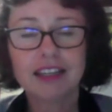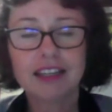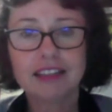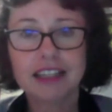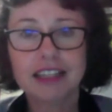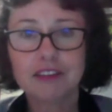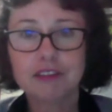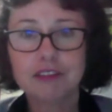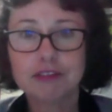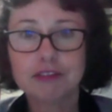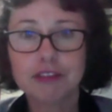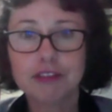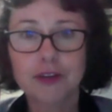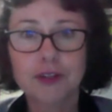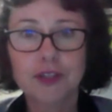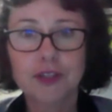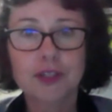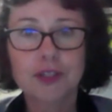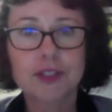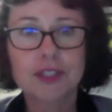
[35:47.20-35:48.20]
they've
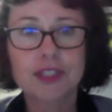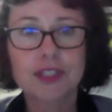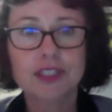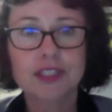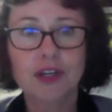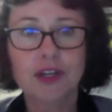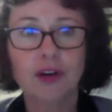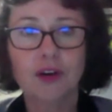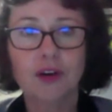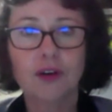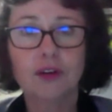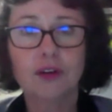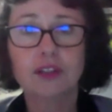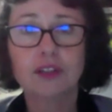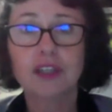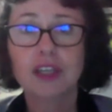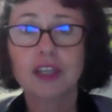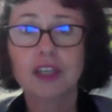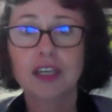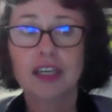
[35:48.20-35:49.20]
focused on
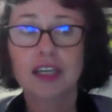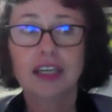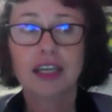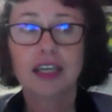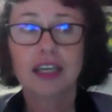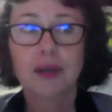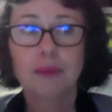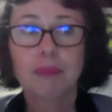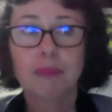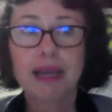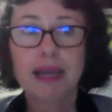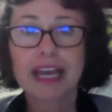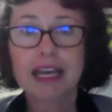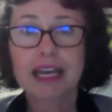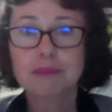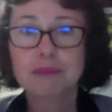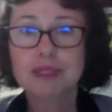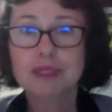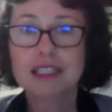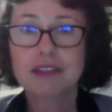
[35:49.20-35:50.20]

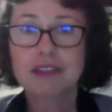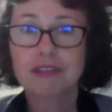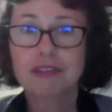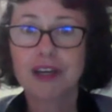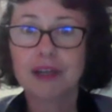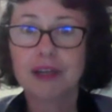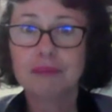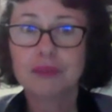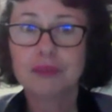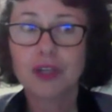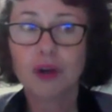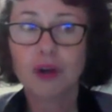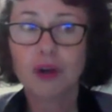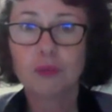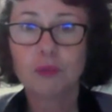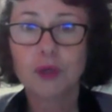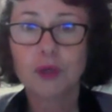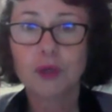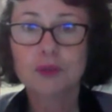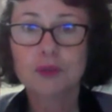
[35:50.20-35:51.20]
perhaps if I'm not
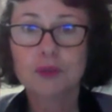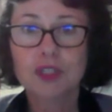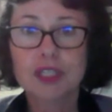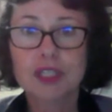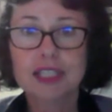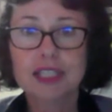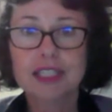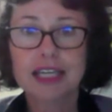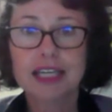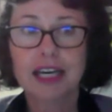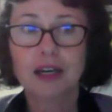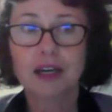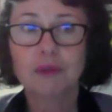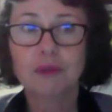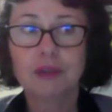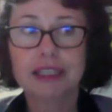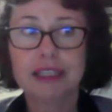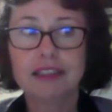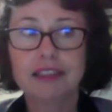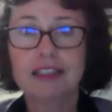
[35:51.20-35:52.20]
well to start
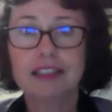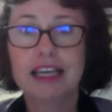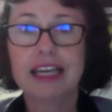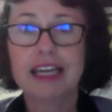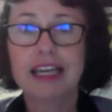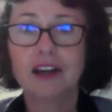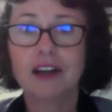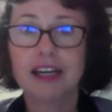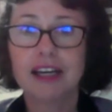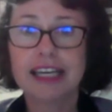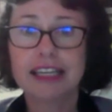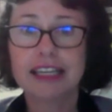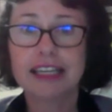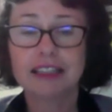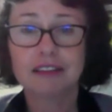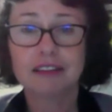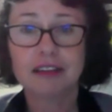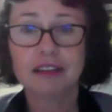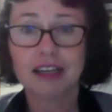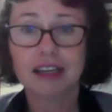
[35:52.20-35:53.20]
with and I
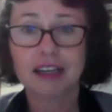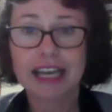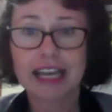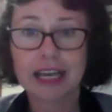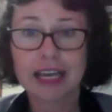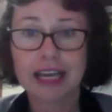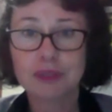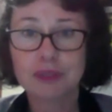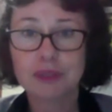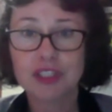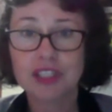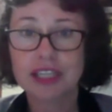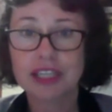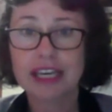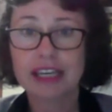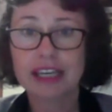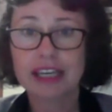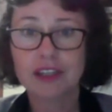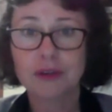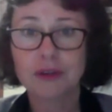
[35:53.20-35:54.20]
happen to
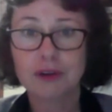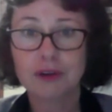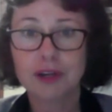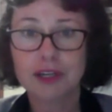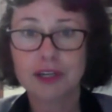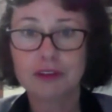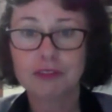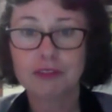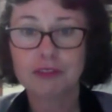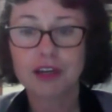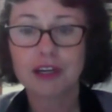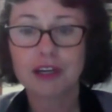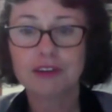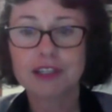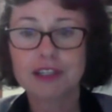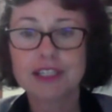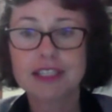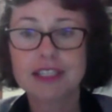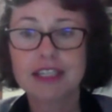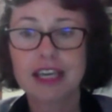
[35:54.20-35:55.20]
get
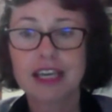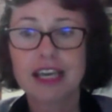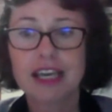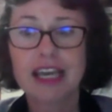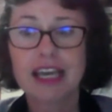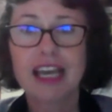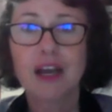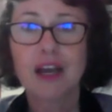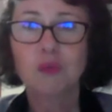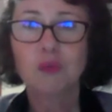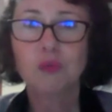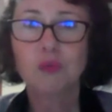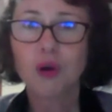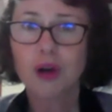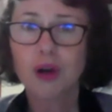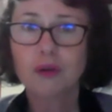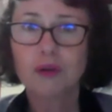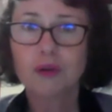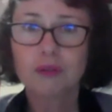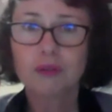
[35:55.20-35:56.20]
coronavirus,
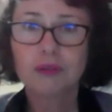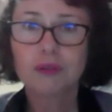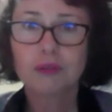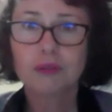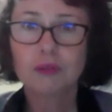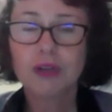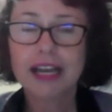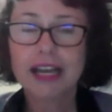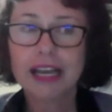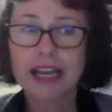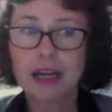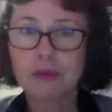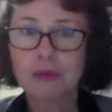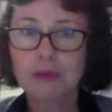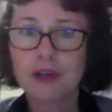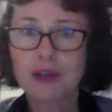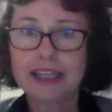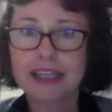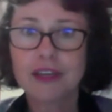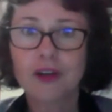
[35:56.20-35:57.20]
how
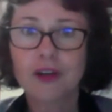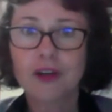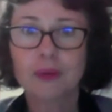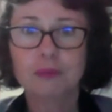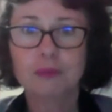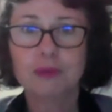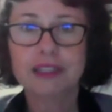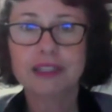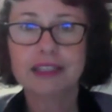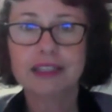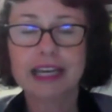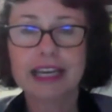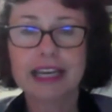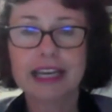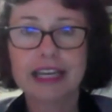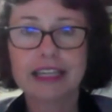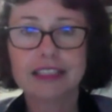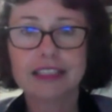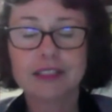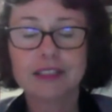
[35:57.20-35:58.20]
will I cope with
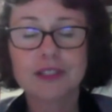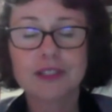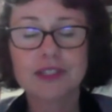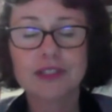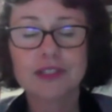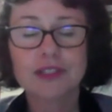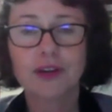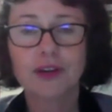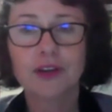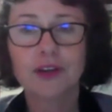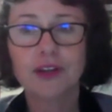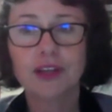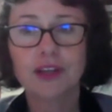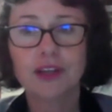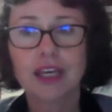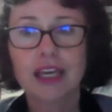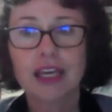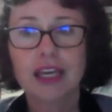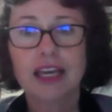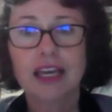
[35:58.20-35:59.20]
that? So
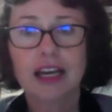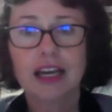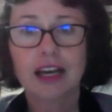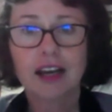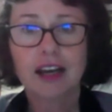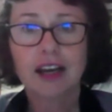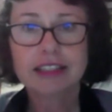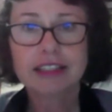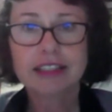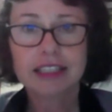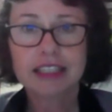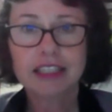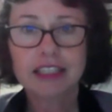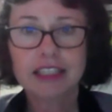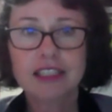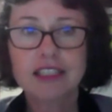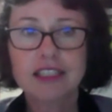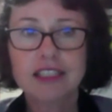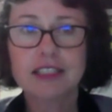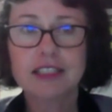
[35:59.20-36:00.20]
I think
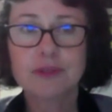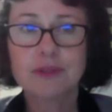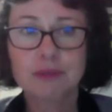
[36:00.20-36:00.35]
it has